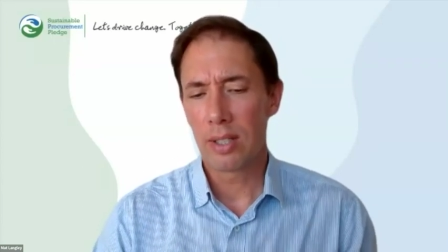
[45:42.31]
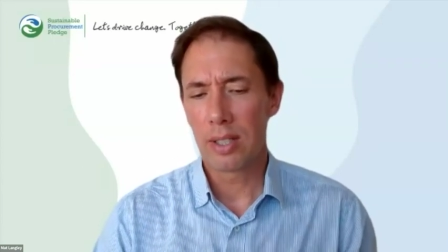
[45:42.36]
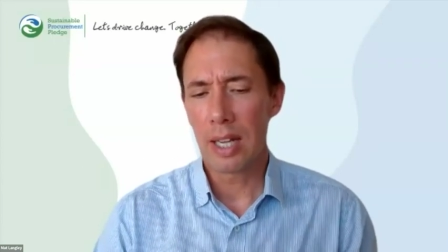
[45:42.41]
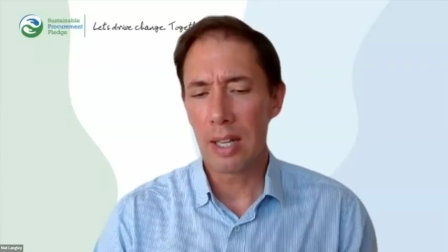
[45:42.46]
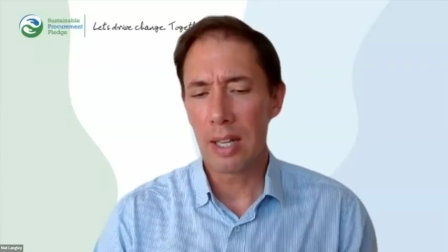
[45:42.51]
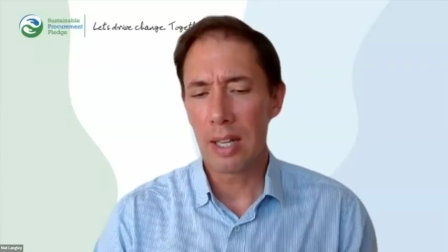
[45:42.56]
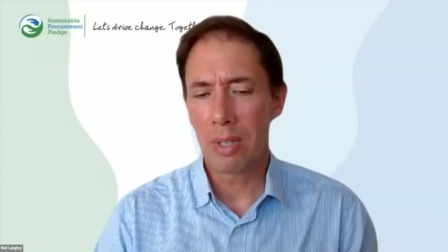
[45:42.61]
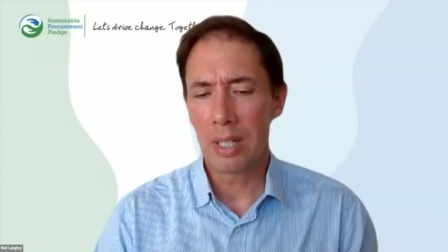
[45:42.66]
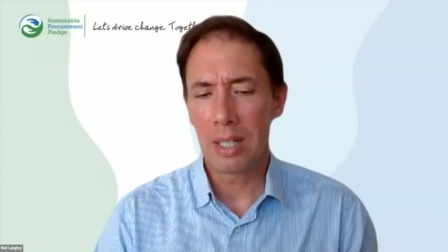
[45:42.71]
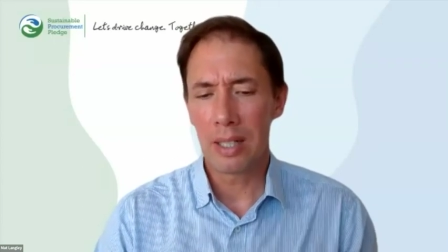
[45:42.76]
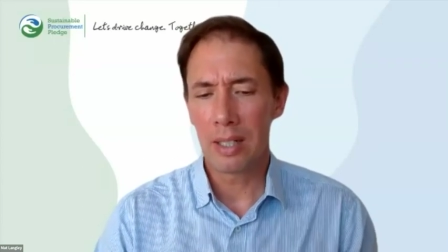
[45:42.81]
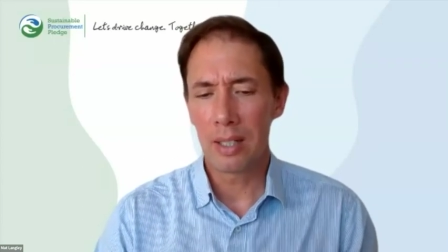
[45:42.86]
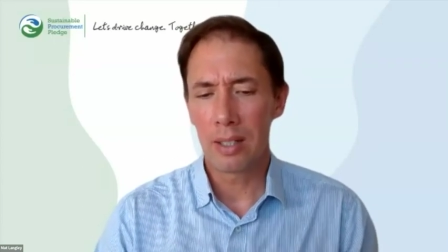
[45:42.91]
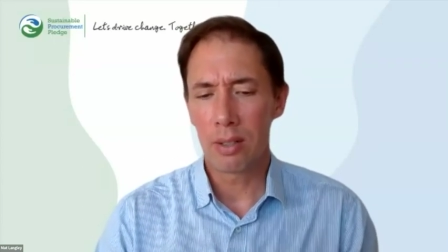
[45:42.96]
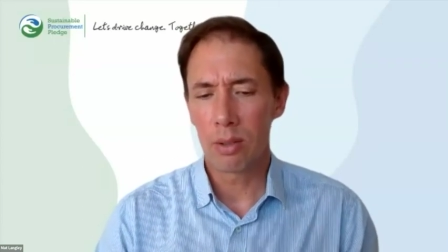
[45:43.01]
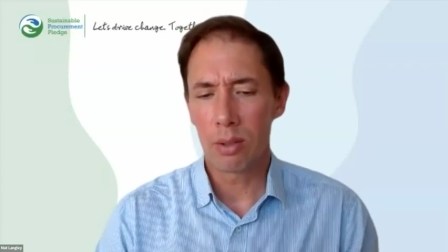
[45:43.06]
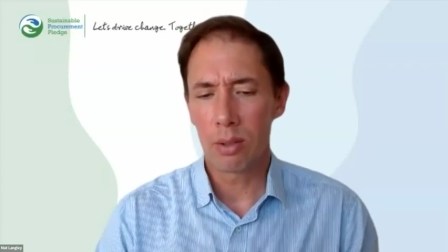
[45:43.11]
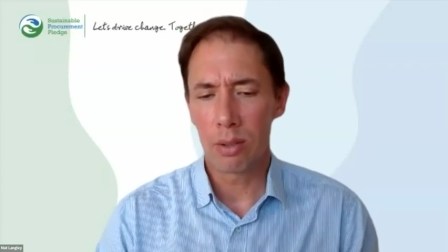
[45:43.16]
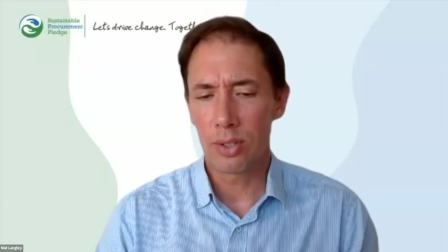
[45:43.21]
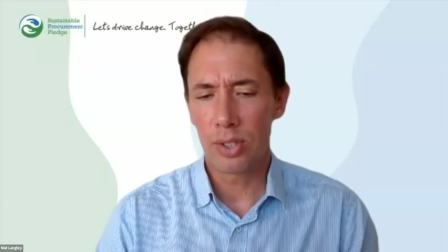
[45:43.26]
10
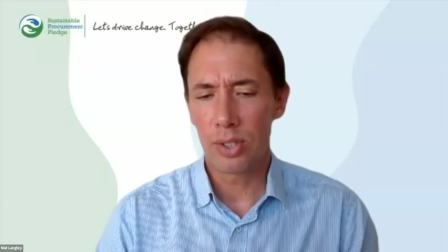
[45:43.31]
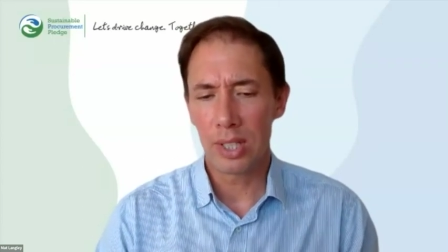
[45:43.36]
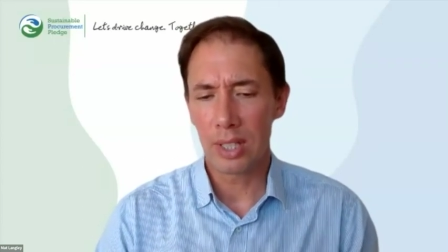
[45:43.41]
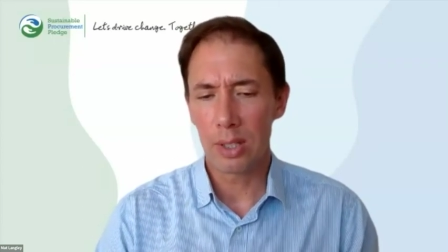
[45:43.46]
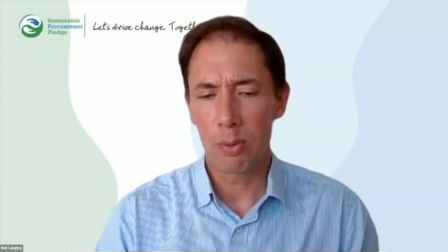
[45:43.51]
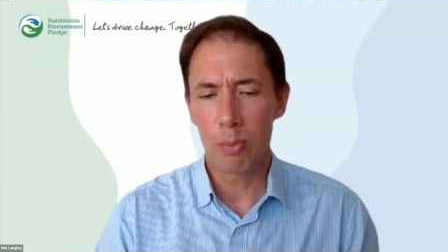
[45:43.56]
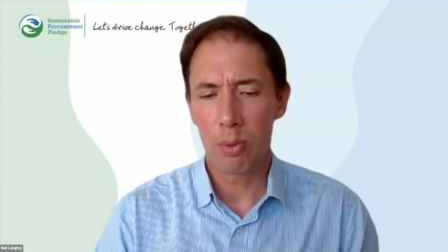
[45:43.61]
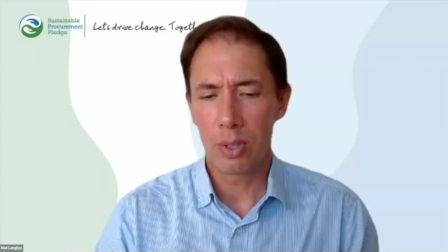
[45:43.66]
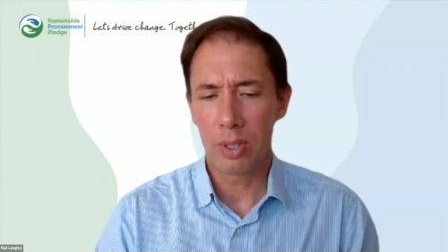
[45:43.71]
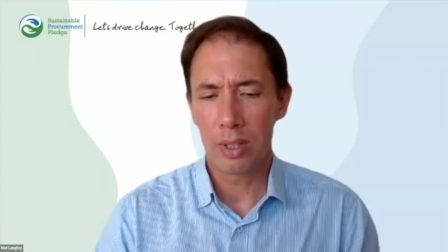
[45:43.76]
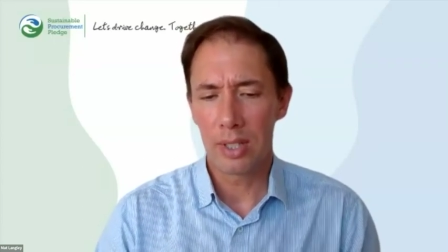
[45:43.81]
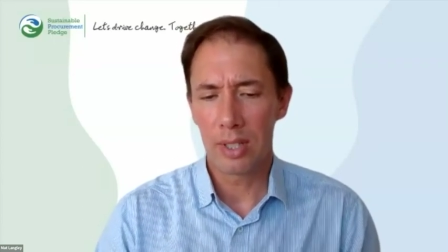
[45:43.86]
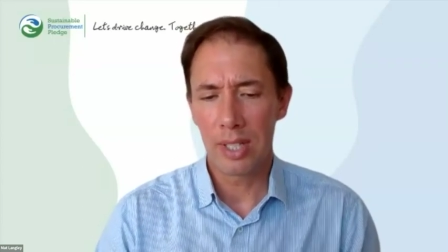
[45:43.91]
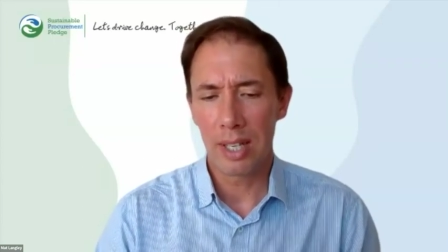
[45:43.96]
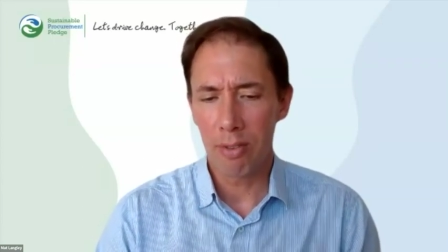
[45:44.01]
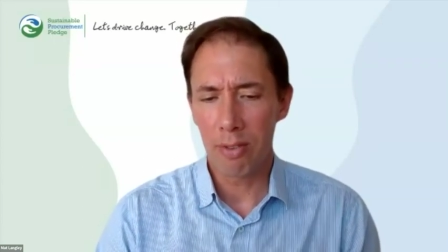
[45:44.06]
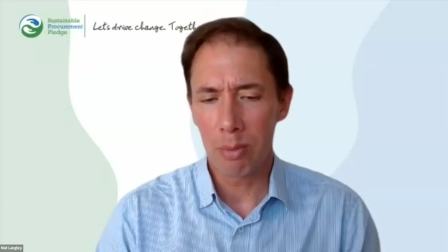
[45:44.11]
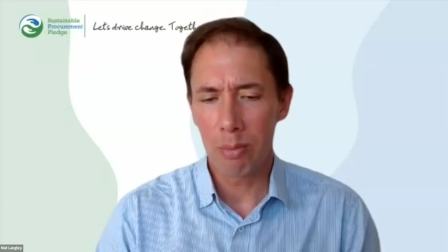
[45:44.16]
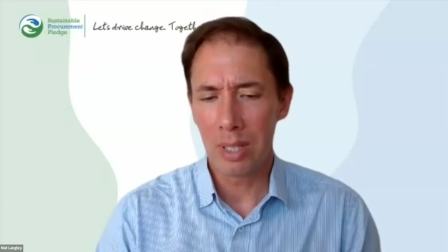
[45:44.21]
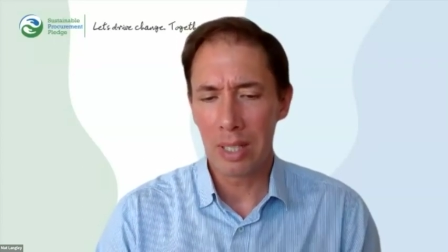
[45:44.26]
million or
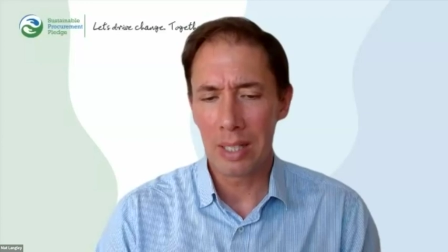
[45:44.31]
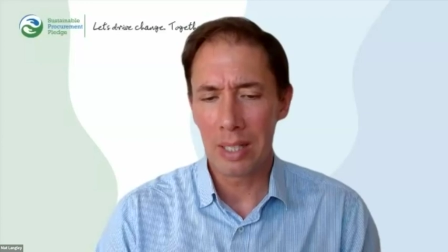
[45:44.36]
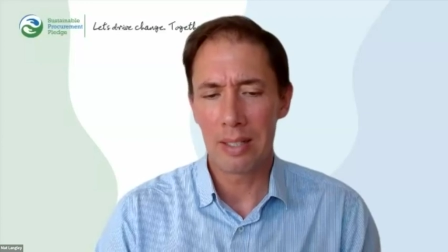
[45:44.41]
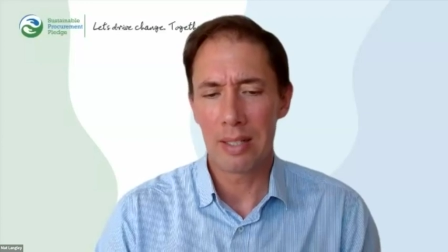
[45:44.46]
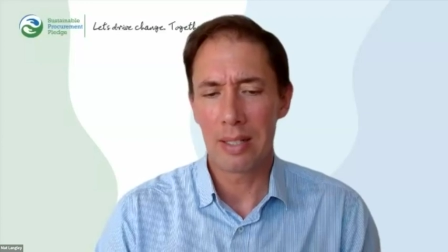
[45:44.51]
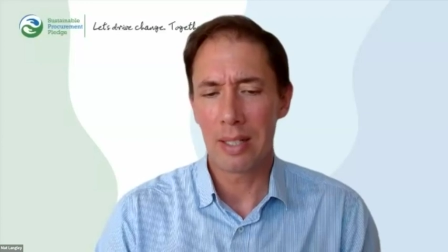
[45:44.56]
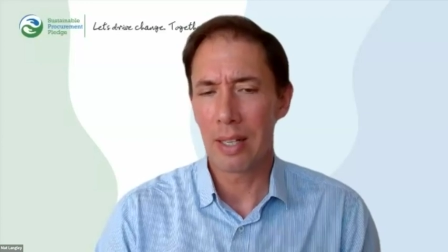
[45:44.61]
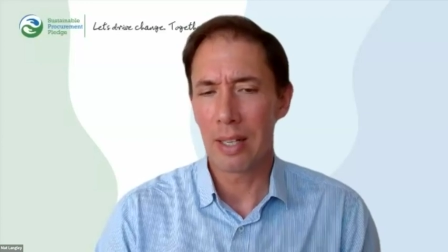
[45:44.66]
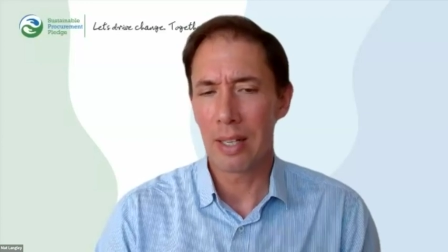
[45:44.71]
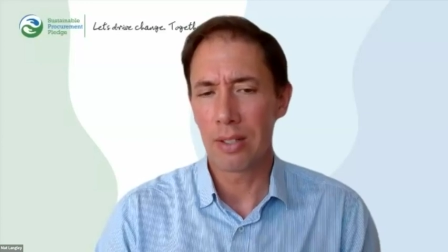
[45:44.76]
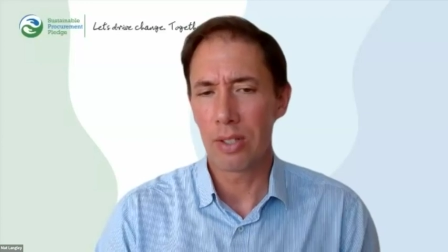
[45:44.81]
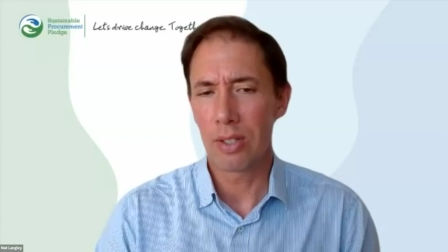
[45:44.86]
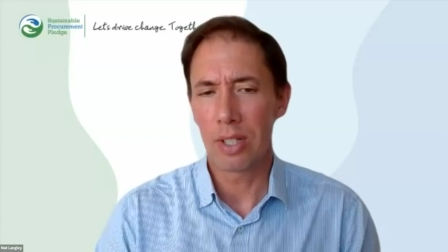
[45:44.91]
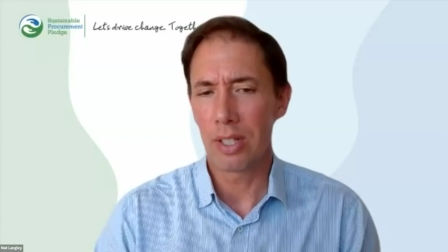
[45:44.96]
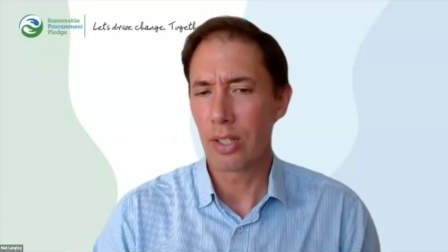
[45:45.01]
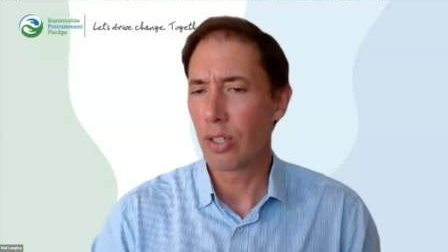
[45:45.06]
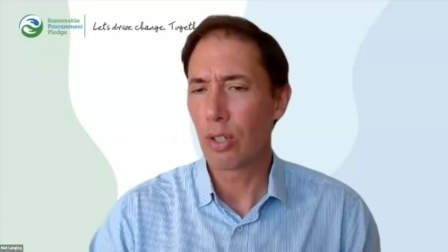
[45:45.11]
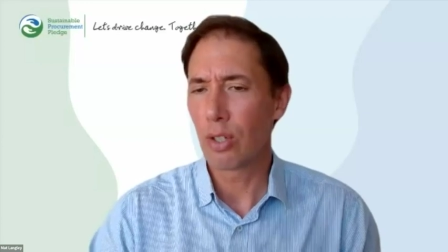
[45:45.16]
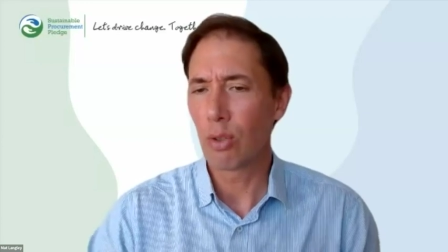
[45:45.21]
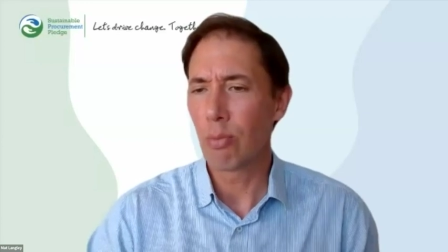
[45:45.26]
6.7 million tons,
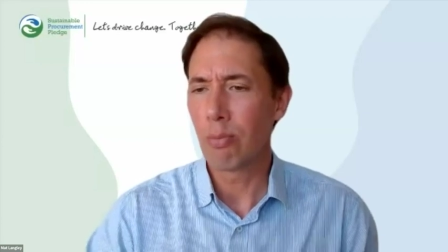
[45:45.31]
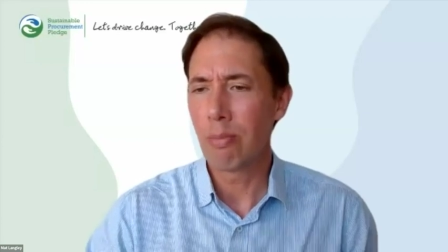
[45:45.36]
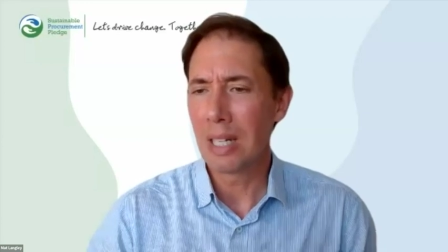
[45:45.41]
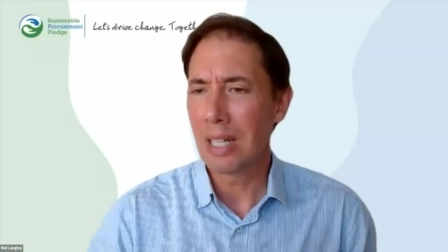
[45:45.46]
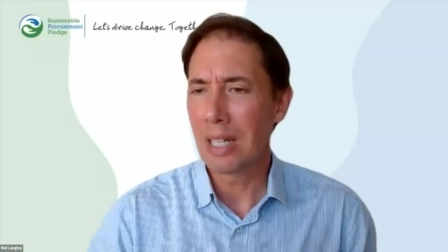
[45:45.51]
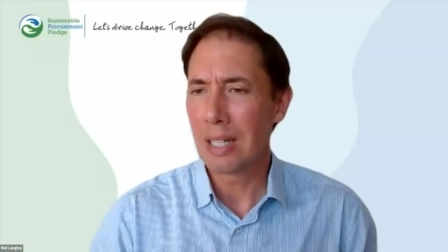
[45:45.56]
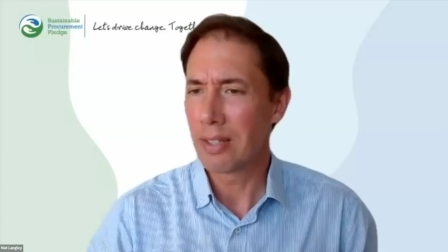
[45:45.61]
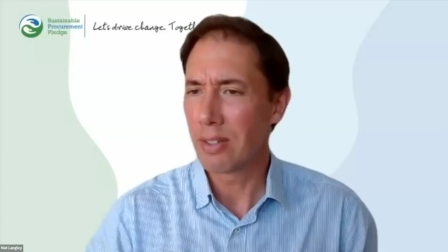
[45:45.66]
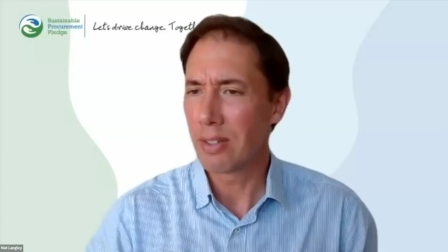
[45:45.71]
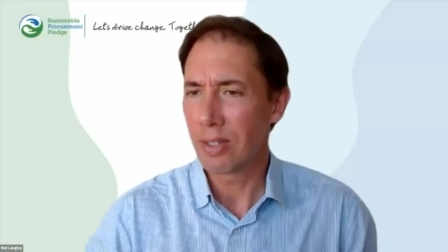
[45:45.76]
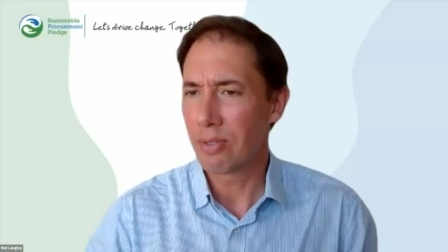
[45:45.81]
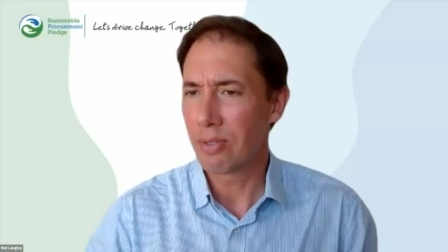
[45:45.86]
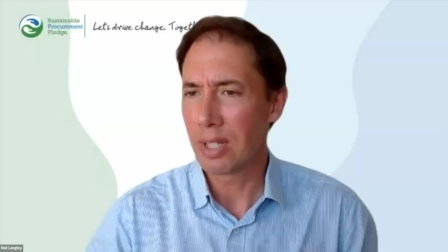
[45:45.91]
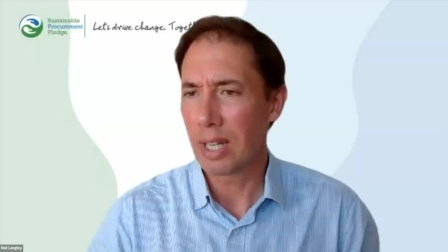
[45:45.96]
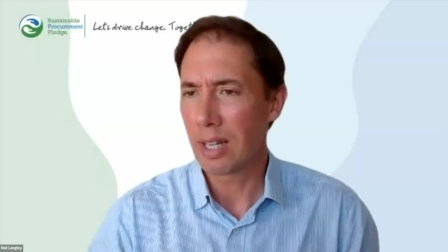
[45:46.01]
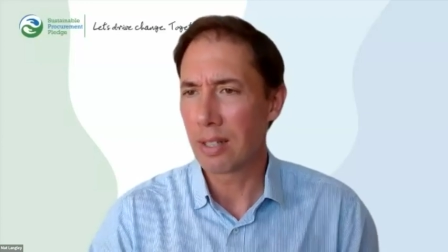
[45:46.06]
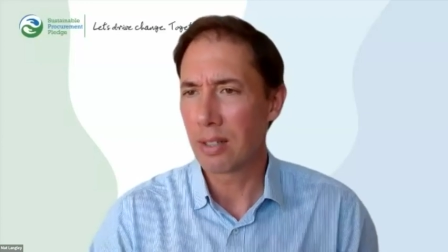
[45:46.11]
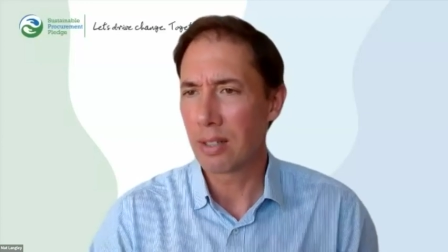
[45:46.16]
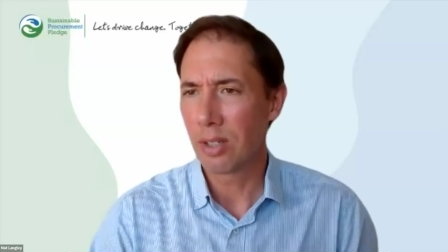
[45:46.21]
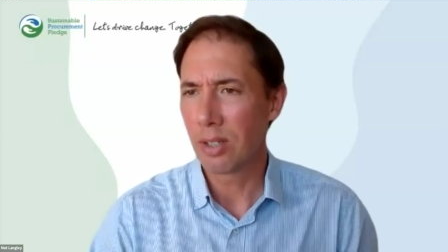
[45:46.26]
is still millions of
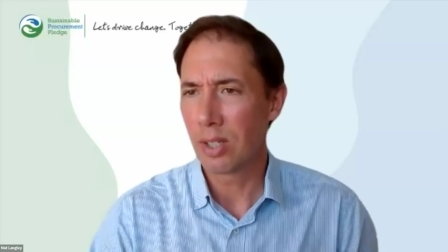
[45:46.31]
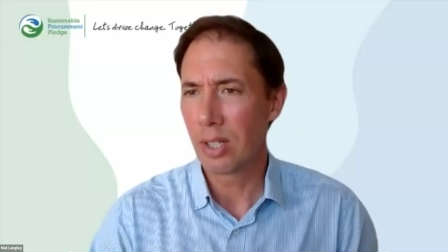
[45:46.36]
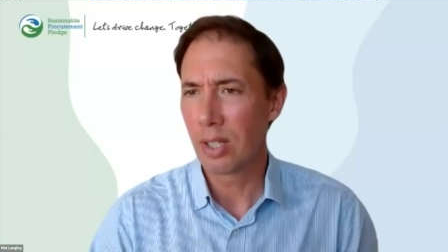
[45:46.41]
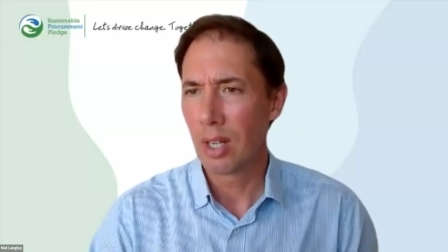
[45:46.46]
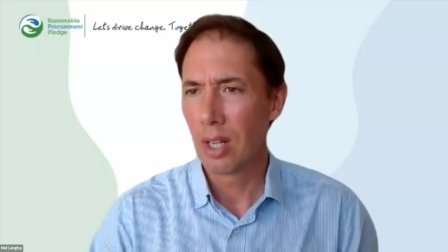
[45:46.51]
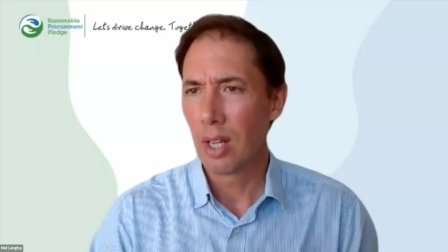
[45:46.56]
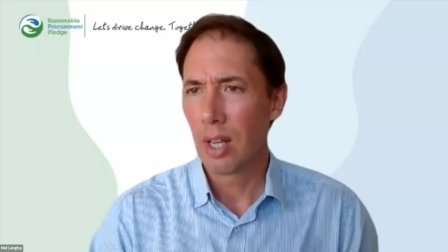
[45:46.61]
tons.